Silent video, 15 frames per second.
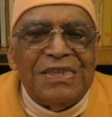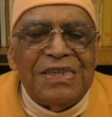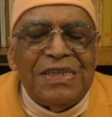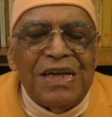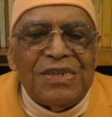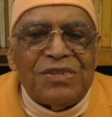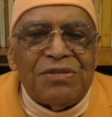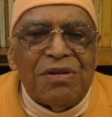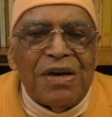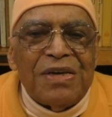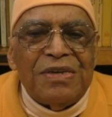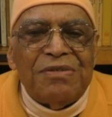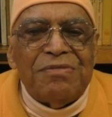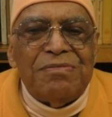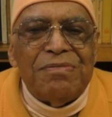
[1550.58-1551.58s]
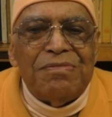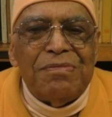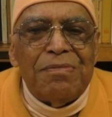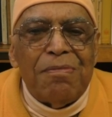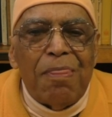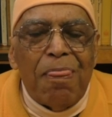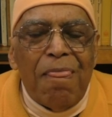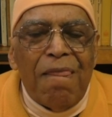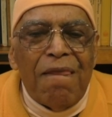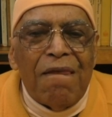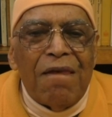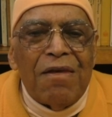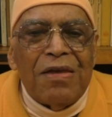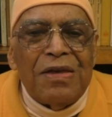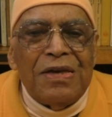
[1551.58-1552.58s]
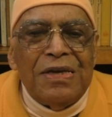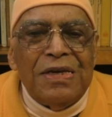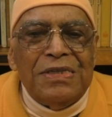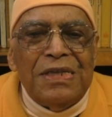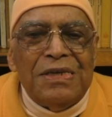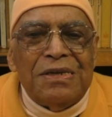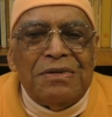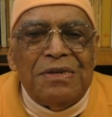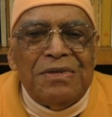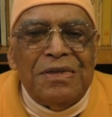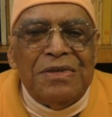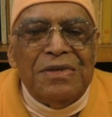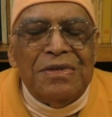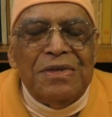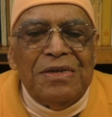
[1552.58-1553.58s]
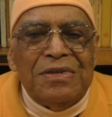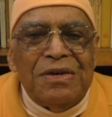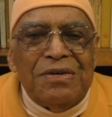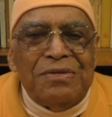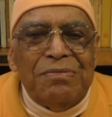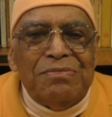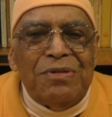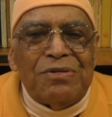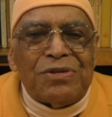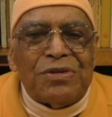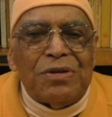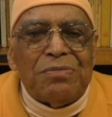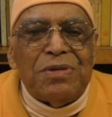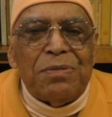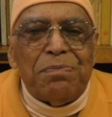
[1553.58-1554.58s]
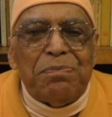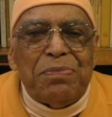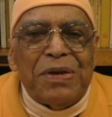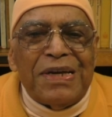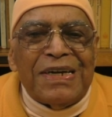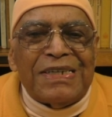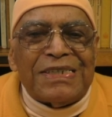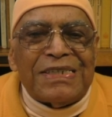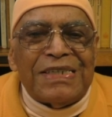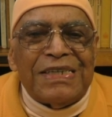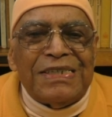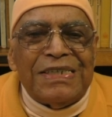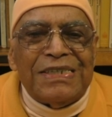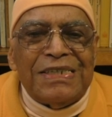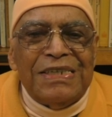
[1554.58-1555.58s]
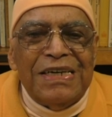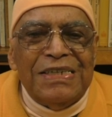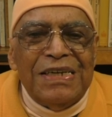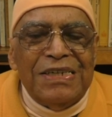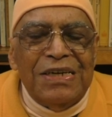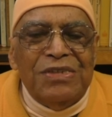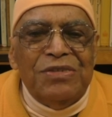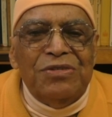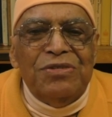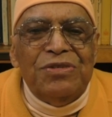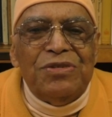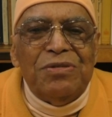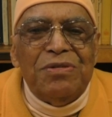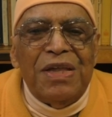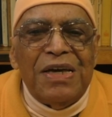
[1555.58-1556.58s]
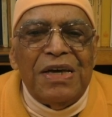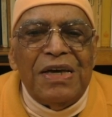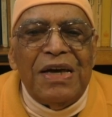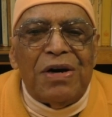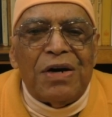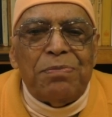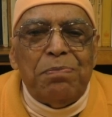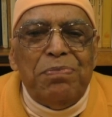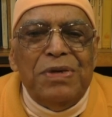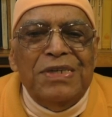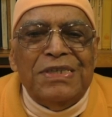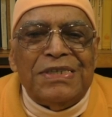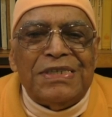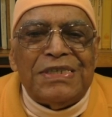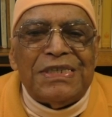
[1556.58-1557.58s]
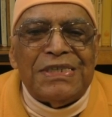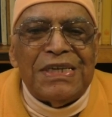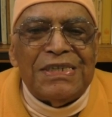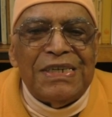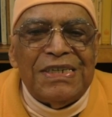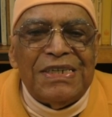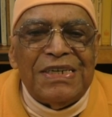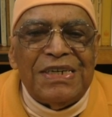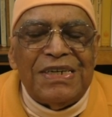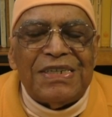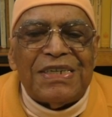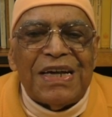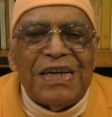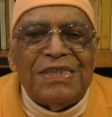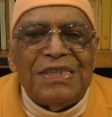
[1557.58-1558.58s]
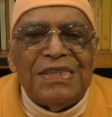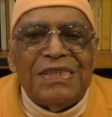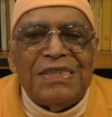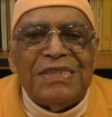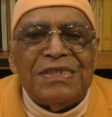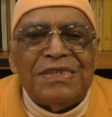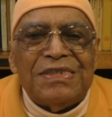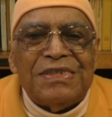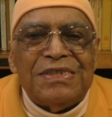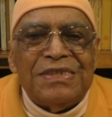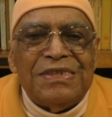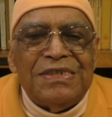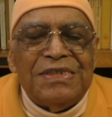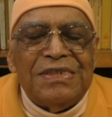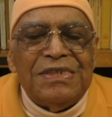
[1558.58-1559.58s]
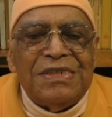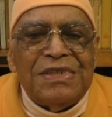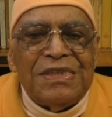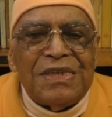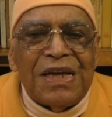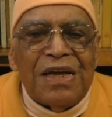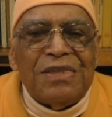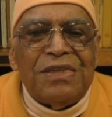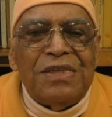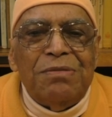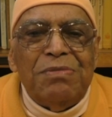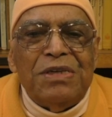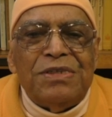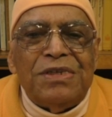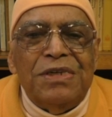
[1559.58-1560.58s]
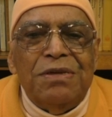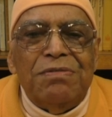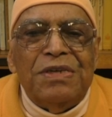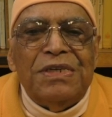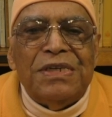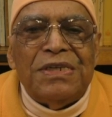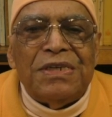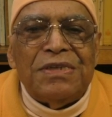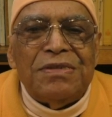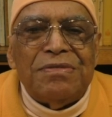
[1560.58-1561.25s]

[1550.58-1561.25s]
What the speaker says: That's why in most of the prayers in Hinduism they aim for peace or shanti. Shanti means divinity.